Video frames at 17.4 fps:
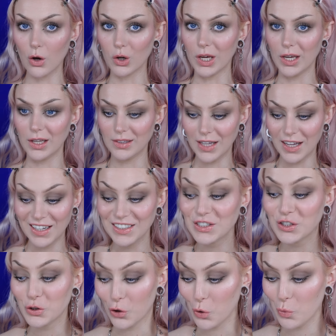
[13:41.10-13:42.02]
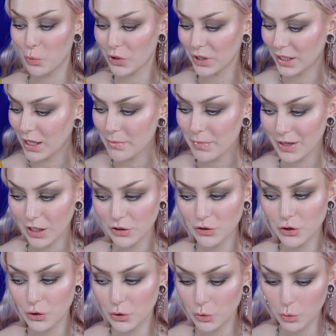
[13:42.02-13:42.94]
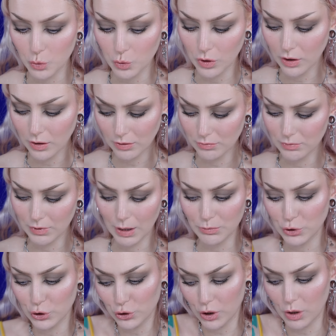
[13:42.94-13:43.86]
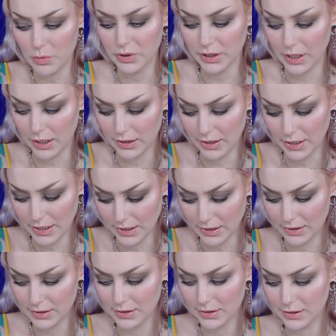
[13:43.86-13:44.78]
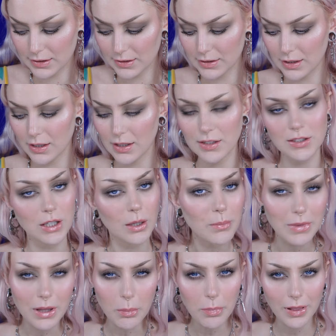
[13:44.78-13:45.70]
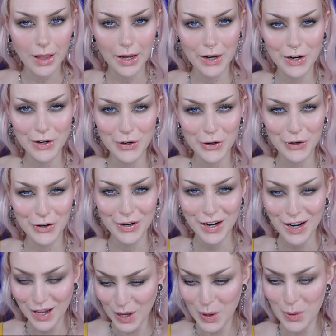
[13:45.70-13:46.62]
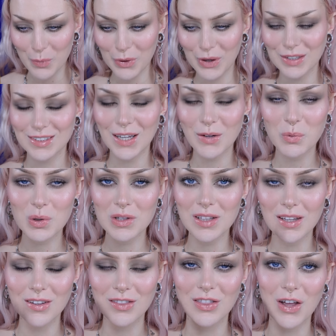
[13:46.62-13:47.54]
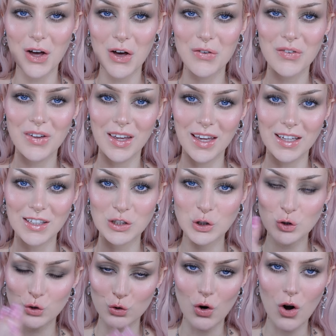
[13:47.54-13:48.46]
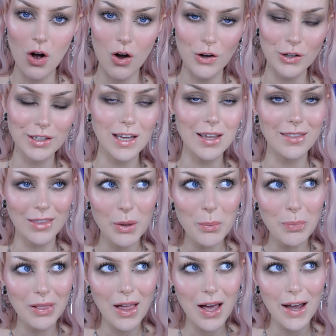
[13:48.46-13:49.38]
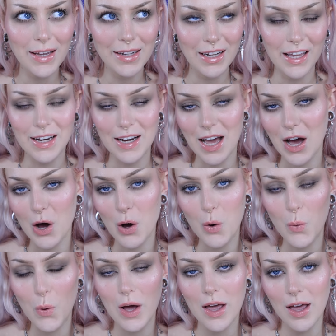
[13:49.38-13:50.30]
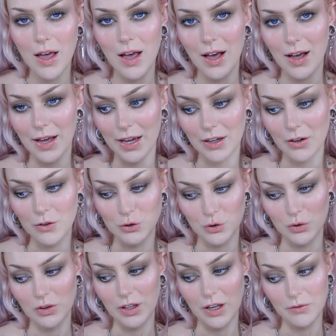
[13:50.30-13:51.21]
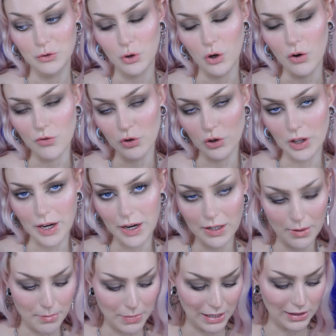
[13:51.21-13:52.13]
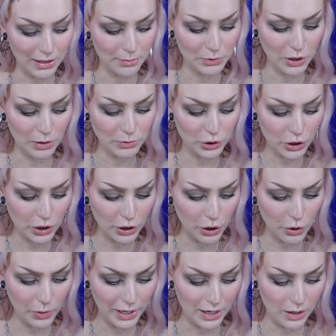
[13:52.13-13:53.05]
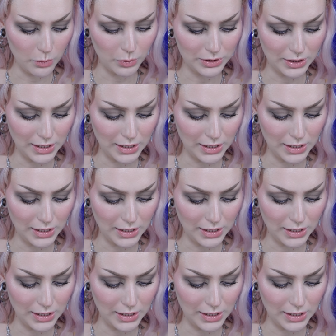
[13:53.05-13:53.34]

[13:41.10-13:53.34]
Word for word: Okay, that is so pretty, but I do, I'm just someone that needs some lip liner because I really love a strong lip line and now I also love to overline my lips. So I'm just gonna go in with